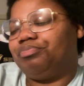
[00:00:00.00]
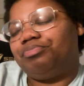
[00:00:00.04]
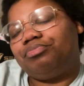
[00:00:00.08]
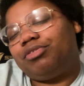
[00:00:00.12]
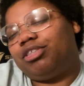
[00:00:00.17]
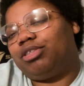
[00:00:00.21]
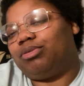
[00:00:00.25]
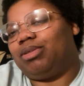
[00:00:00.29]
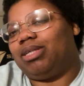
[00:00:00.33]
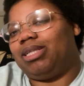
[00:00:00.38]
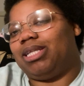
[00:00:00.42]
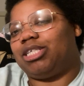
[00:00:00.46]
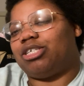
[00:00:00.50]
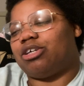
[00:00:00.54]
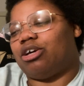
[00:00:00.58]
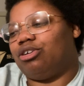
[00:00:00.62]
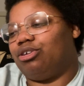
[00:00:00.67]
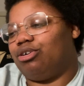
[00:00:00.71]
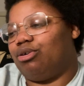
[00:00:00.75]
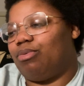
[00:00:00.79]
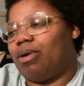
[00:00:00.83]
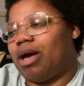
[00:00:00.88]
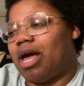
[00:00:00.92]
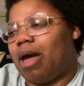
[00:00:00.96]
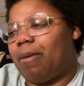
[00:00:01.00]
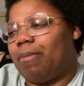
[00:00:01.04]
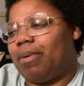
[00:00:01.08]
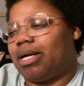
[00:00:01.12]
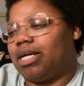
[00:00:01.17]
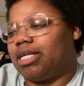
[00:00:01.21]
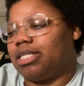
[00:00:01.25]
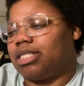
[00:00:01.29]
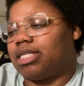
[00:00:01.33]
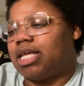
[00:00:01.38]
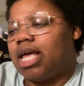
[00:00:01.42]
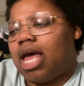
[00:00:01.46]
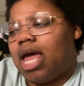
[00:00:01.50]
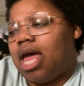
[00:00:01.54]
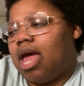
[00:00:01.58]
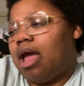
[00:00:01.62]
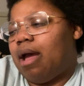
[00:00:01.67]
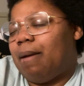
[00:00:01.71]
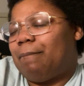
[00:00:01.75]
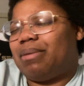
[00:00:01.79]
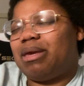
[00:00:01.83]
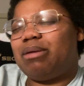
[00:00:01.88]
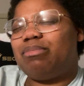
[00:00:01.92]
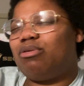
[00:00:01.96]
Just want to let y'all know what happened. Because
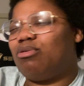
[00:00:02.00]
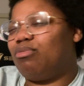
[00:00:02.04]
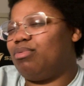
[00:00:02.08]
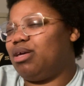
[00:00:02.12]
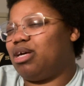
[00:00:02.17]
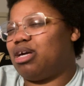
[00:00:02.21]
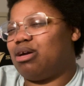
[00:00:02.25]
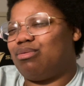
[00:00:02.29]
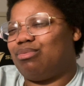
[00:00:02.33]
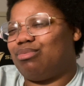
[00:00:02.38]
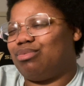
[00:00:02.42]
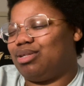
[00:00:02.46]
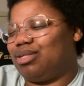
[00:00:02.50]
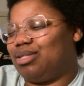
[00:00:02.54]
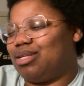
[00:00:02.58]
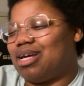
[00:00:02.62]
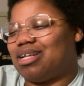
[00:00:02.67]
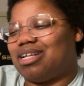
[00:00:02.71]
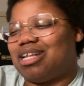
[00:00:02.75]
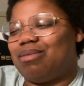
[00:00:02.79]
people become that.